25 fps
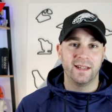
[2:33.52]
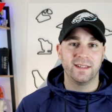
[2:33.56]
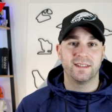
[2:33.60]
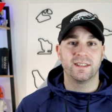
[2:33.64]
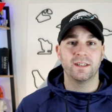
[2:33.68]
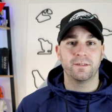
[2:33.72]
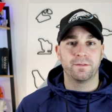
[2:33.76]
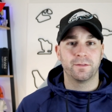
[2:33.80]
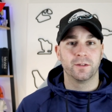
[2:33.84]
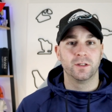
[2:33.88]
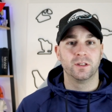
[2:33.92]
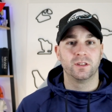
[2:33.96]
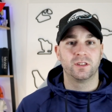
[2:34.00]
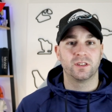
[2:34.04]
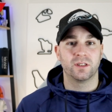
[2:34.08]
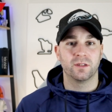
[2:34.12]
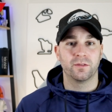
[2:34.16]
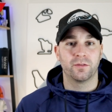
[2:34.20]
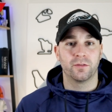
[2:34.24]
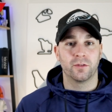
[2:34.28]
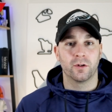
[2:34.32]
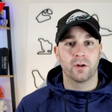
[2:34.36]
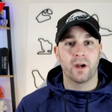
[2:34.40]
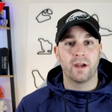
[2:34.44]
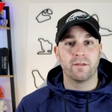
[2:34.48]
It differs
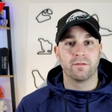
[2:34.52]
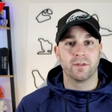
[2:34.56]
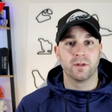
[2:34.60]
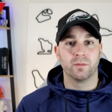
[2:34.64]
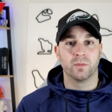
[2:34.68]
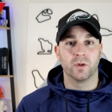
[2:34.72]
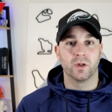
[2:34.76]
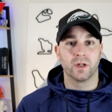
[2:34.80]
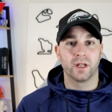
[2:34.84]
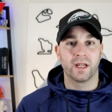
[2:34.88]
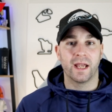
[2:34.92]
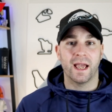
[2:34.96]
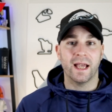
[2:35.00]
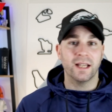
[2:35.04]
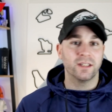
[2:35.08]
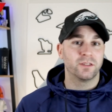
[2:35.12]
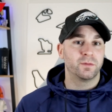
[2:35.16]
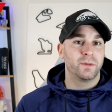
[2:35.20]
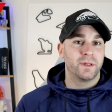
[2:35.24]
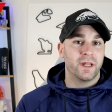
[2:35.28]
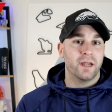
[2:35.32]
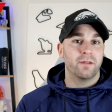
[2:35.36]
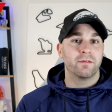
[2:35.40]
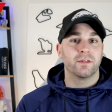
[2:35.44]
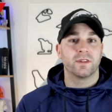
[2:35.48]
for everybody.
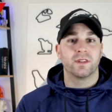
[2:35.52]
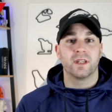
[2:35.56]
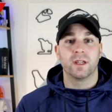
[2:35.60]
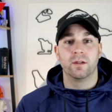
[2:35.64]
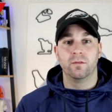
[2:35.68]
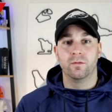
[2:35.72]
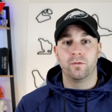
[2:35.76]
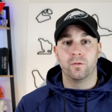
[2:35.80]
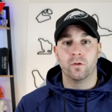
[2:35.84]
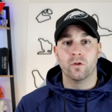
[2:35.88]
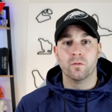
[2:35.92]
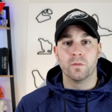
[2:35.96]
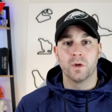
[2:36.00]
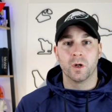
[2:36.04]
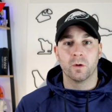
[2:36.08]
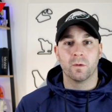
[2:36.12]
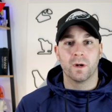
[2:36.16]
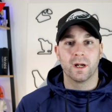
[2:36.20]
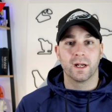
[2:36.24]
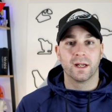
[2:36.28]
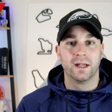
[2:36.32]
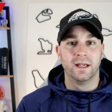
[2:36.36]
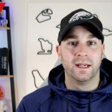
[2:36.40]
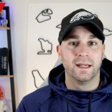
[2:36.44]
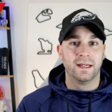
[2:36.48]
As with everything in Formula
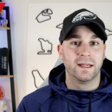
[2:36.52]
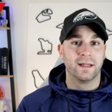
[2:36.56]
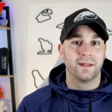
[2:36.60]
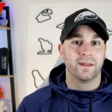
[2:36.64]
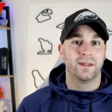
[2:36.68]
One,